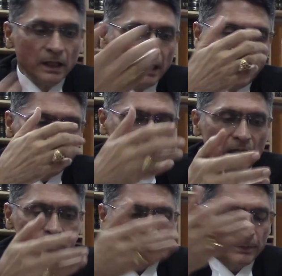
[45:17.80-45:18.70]

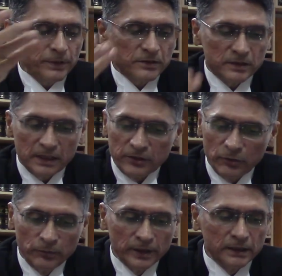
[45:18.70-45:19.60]
In-house
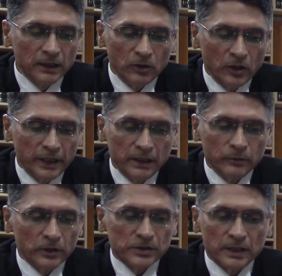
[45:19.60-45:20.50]
representation with a lawyer
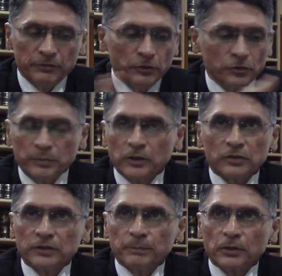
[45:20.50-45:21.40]
was refused
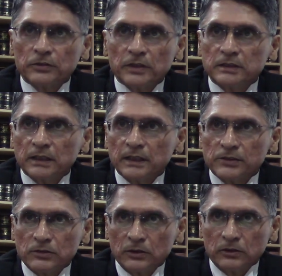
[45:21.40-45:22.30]
because the procedure
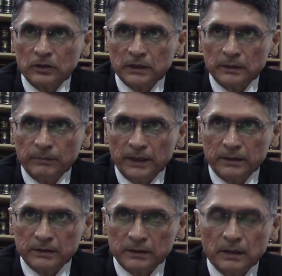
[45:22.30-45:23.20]
does not
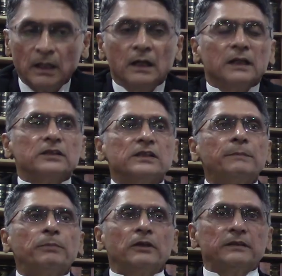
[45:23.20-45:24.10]
contemplate it. She
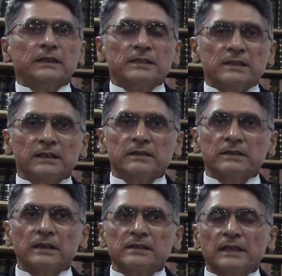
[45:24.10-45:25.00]
protested.
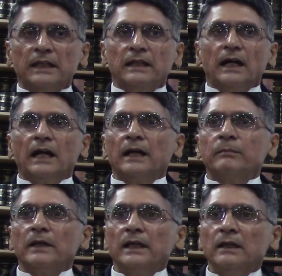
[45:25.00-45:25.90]
She said,
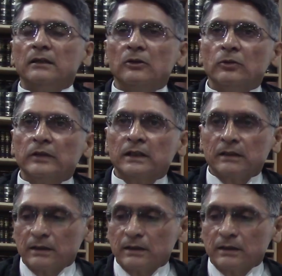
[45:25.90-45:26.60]
I'm a lower